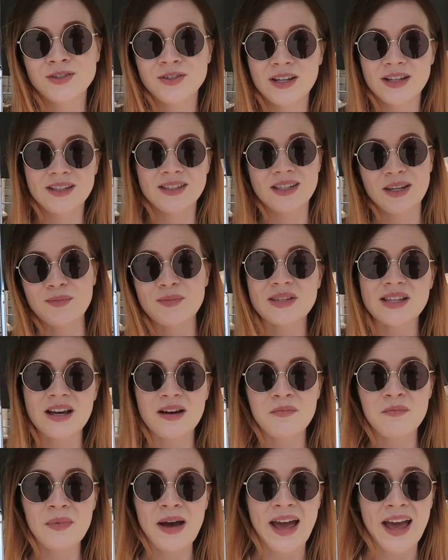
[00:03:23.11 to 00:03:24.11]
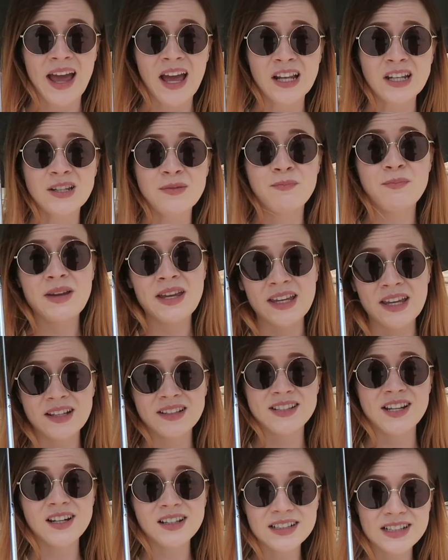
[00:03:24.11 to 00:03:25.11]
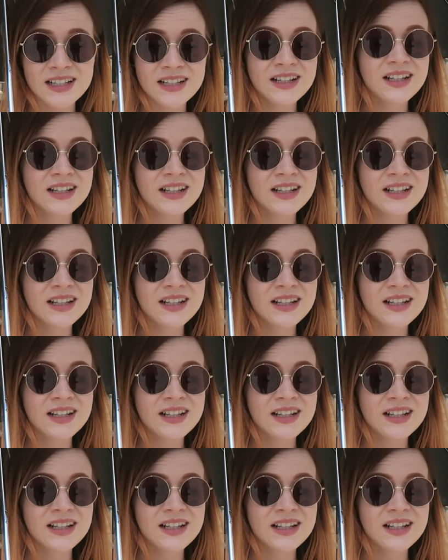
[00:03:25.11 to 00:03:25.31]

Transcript: to get dim sum and Peking duck.